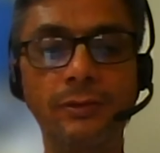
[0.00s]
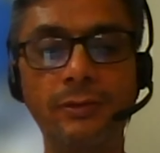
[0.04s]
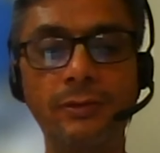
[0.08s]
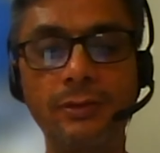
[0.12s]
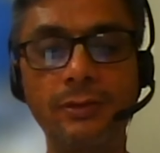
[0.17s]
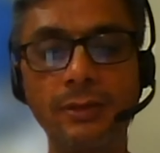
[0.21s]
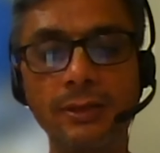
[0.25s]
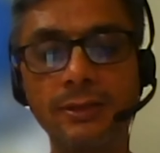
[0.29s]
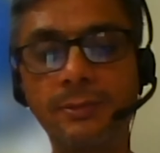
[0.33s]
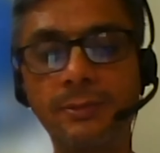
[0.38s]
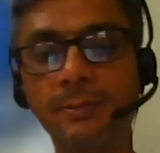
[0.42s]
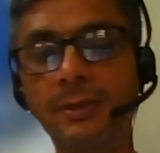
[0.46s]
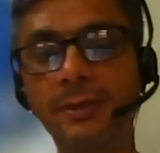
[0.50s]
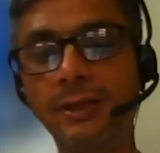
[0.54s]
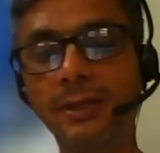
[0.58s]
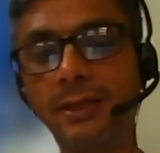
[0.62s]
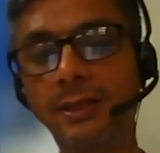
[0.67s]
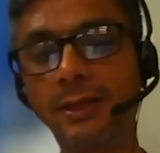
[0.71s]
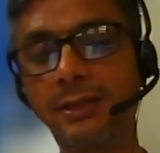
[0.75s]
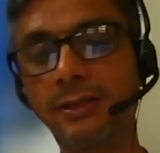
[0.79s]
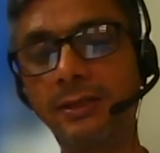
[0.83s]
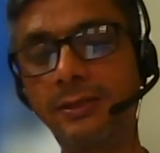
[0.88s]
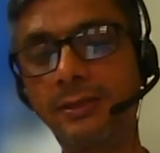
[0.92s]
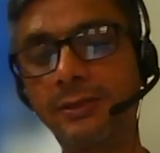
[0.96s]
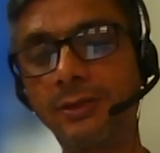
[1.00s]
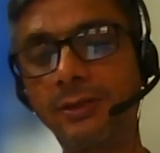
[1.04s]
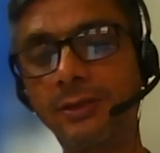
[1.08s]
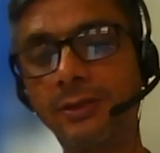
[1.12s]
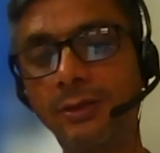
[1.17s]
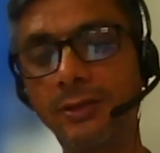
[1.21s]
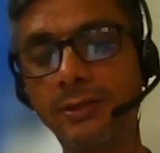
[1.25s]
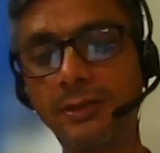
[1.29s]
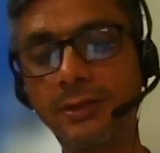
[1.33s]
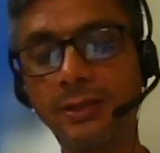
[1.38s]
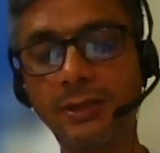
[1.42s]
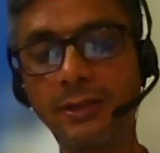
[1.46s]
experience,
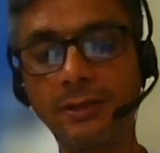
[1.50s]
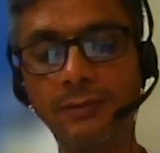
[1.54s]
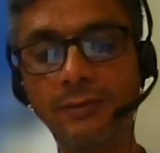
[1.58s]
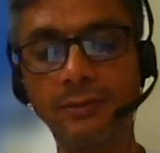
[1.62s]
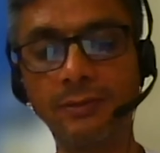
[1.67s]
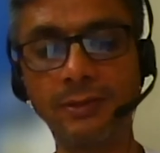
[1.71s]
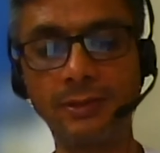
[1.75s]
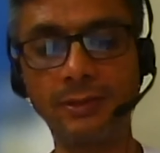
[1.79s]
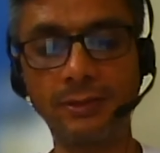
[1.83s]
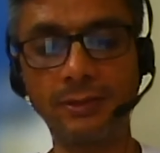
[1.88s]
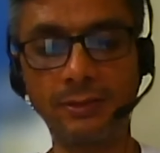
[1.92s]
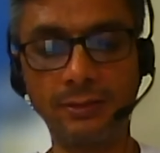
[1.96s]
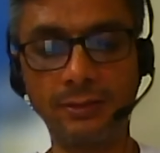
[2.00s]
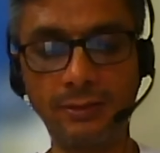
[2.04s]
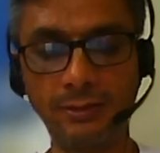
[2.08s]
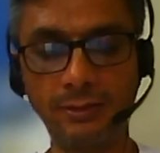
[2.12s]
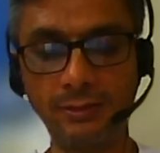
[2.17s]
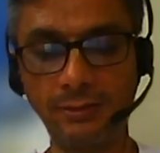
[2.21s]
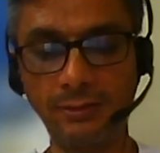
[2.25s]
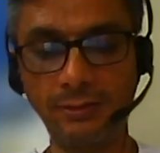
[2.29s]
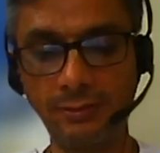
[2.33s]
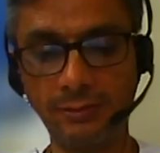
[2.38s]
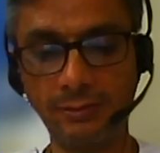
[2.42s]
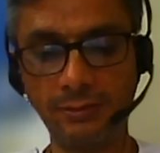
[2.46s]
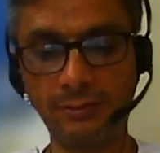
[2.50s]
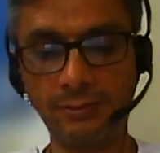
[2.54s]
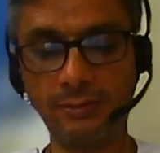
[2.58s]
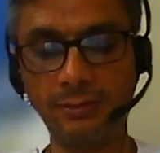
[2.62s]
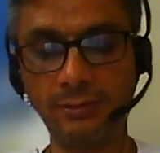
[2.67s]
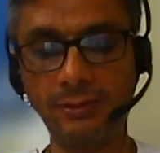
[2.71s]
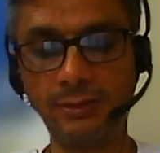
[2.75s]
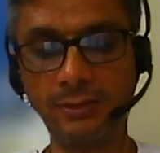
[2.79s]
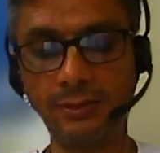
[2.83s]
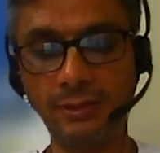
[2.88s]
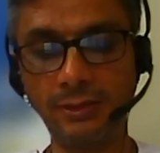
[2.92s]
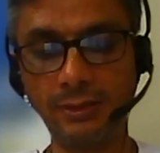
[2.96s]
thoughts, or your
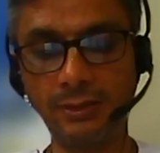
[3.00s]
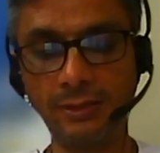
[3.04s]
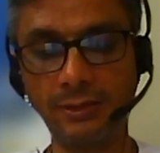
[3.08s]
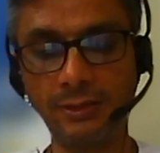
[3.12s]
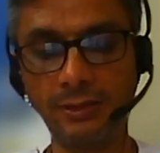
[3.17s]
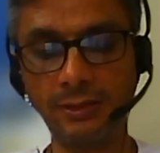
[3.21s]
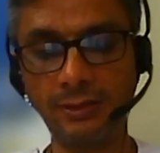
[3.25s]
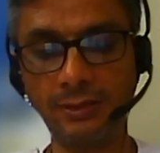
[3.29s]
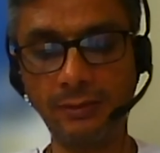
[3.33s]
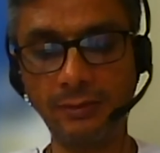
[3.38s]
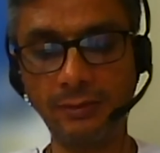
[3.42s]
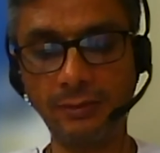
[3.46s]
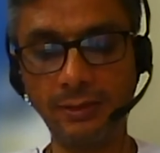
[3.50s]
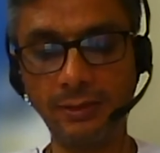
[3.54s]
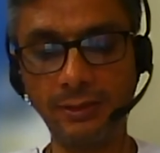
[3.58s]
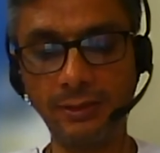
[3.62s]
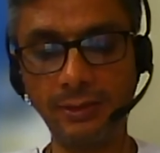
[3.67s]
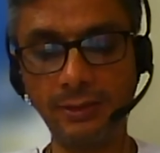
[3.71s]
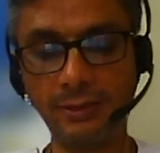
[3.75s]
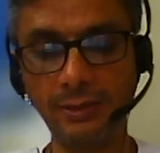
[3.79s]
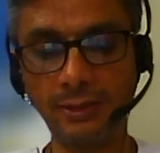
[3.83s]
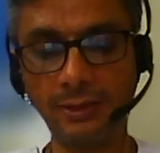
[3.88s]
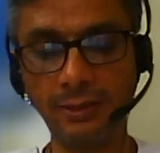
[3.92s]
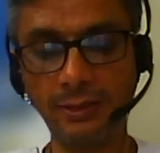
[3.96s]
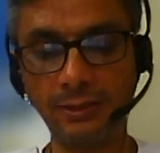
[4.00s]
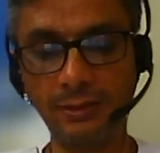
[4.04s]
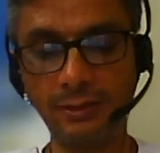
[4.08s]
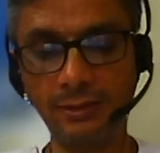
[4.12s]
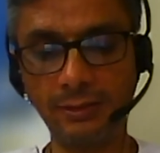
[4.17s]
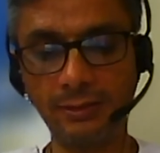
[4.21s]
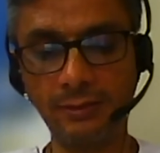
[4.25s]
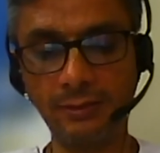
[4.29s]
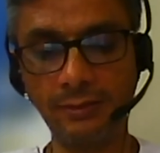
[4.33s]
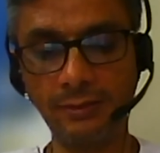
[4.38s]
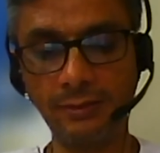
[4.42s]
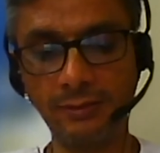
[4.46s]
share, anything
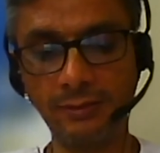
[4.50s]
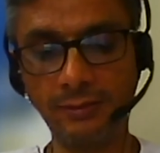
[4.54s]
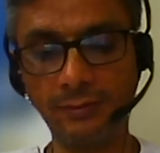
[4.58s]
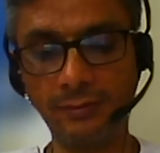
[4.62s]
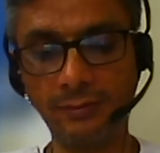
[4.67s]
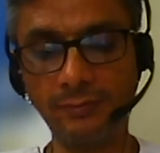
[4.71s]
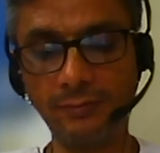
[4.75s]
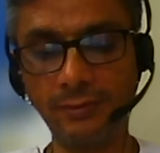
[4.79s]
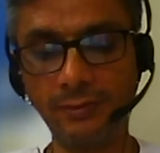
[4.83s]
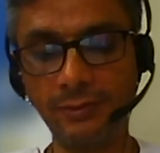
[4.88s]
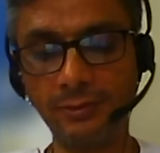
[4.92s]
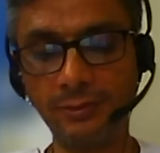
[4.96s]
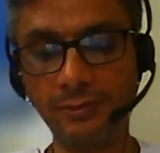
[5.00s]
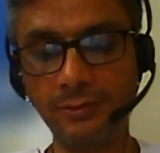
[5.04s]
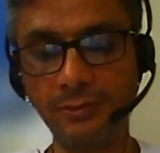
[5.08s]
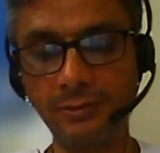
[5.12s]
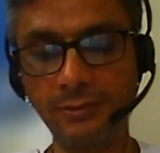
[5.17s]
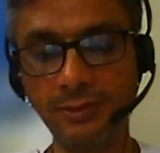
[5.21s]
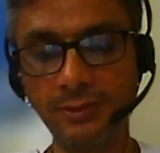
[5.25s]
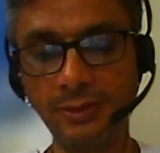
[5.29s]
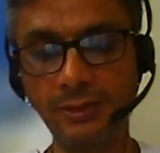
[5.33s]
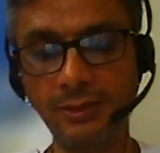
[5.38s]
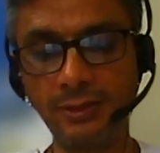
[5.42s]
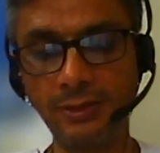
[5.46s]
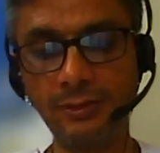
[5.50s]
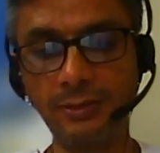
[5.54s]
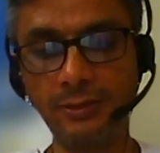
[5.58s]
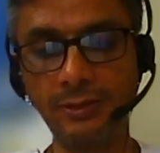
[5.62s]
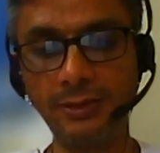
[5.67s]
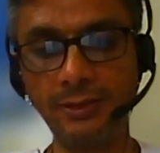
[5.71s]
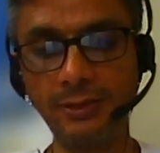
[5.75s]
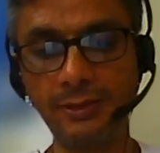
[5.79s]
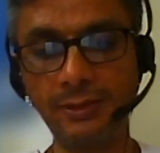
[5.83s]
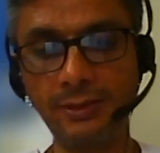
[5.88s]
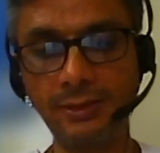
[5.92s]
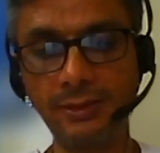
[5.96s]
you wanted to share on
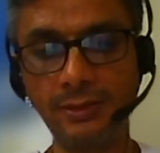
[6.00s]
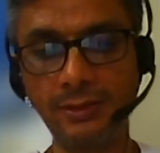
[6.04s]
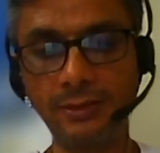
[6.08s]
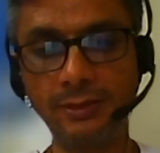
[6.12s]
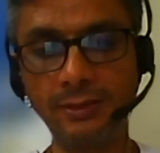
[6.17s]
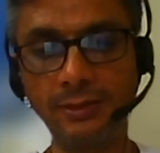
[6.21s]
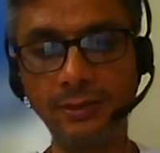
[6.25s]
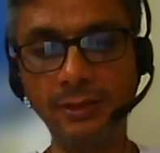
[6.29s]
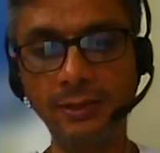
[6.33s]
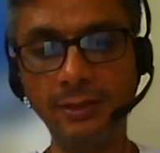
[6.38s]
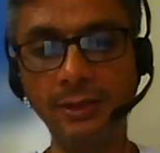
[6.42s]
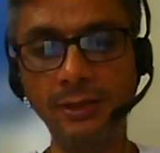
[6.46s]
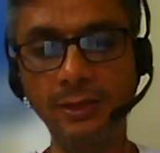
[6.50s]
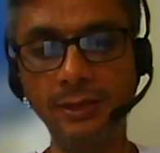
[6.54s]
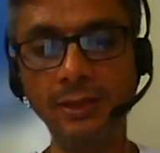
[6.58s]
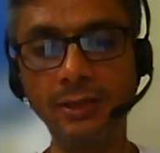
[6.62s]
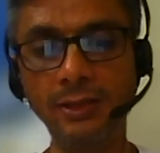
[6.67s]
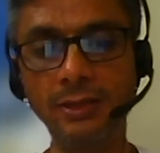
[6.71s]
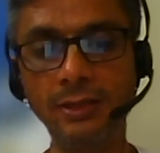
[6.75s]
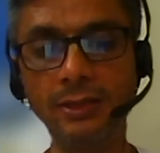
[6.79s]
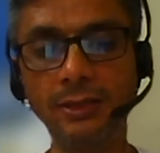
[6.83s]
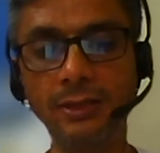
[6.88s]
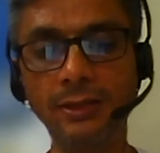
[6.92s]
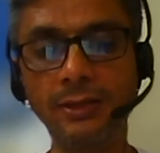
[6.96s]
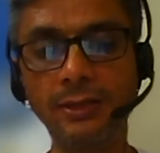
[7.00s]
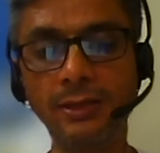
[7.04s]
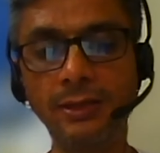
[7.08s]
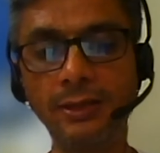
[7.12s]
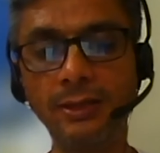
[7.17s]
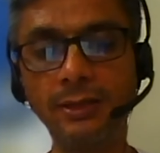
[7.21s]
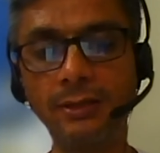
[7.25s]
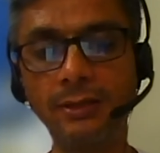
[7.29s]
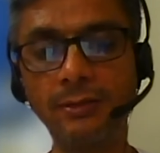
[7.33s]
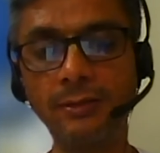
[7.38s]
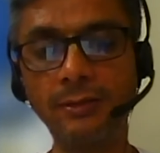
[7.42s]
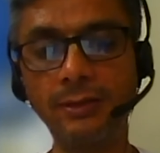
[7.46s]
this hearing
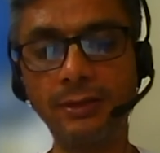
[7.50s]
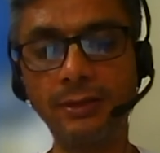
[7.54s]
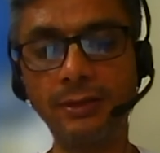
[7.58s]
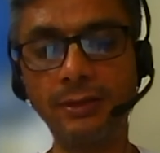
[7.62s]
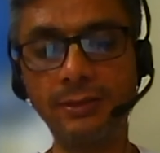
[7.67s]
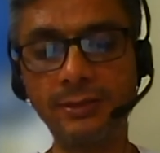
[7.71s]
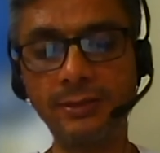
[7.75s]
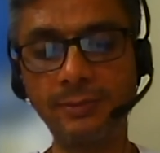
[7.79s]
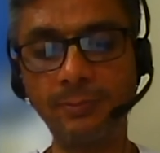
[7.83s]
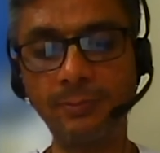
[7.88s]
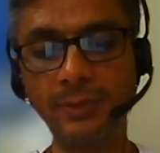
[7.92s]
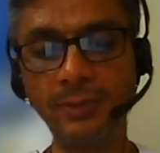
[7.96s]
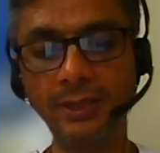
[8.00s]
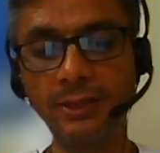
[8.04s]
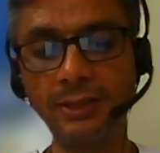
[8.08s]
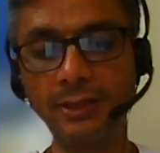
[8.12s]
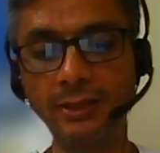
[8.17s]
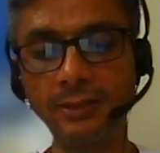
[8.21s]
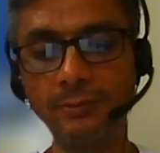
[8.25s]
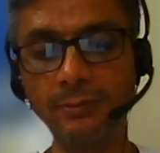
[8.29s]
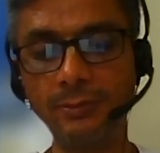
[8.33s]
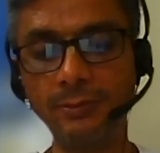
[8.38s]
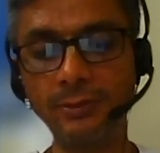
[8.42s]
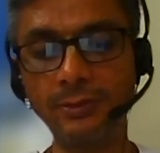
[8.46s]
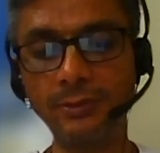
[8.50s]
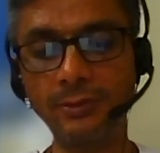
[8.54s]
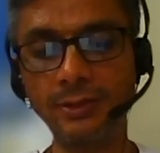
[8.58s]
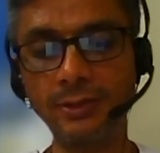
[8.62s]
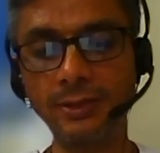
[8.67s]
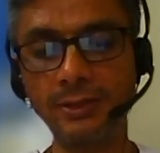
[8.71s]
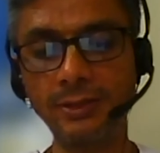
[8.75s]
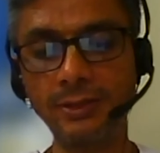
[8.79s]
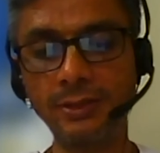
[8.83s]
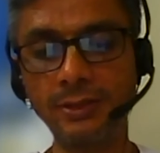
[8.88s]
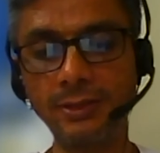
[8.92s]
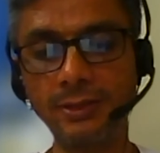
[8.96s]
and speaking about
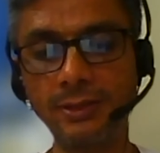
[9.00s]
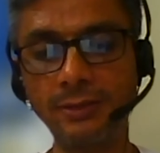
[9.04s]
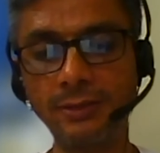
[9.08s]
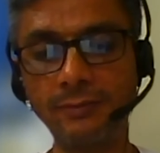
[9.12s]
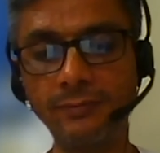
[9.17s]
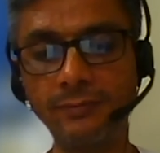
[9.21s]
Krishna.